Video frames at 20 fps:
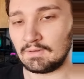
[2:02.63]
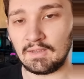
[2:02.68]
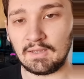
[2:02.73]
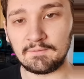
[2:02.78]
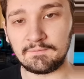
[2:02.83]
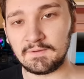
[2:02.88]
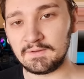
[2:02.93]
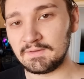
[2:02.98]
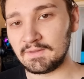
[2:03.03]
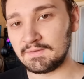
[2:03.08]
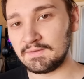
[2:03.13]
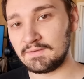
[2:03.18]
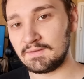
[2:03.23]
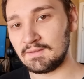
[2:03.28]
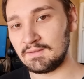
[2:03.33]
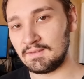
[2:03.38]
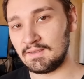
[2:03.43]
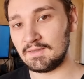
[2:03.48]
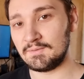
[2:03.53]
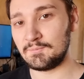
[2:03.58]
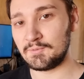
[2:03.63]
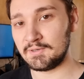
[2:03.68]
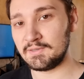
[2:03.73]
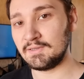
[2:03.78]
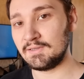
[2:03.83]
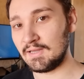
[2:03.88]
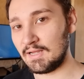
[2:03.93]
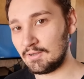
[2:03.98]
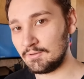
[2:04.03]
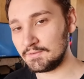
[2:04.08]
I think that it can get
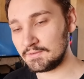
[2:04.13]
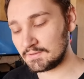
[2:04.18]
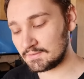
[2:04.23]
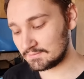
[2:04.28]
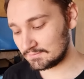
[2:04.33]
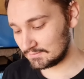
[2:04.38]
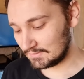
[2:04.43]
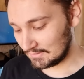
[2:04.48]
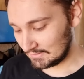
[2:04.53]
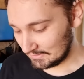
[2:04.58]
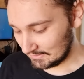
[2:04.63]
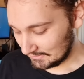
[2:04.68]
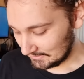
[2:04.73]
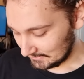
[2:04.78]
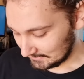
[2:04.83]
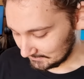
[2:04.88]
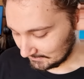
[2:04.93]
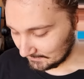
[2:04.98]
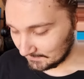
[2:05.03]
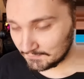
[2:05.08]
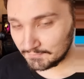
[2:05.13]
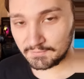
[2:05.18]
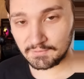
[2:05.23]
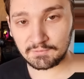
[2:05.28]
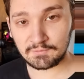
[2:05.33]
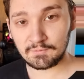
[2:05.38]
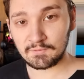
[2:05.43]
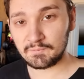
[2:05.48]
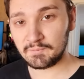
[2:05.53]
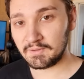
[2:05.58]
pretty loud thanks to
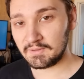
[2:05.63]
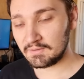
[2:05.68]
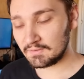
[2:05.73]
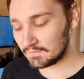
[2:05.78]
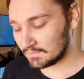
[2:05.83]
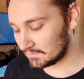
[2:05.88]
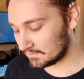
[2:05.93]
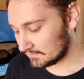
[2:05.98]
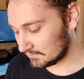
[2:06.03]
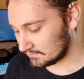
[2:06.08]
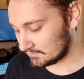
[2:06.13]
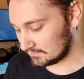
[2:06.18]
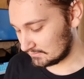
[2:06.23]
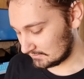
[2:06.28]
the two speakers.